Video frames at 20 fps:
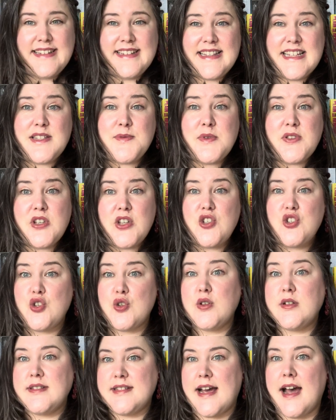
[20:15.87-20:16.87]
This was a
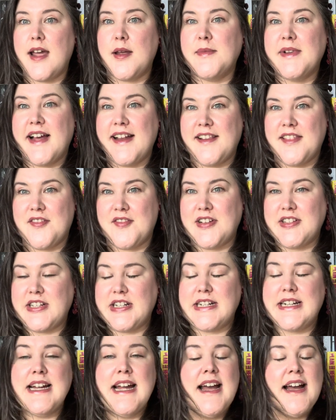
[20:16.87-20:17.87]
dual timeline
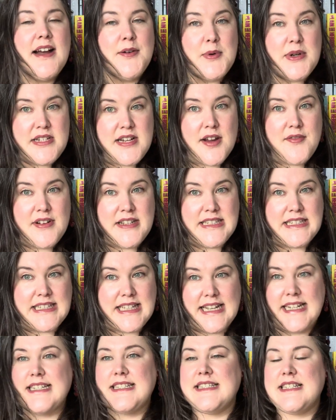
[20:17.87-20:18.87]
thriller, which I really
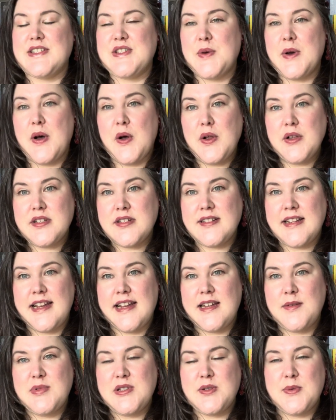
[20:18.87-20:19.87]
liked it. So it
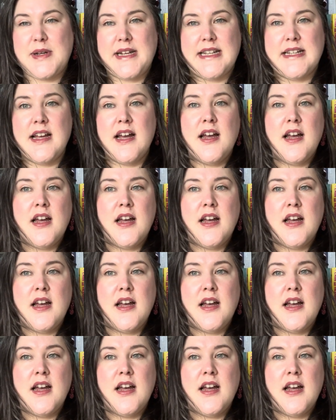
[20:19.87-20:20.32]
alternated between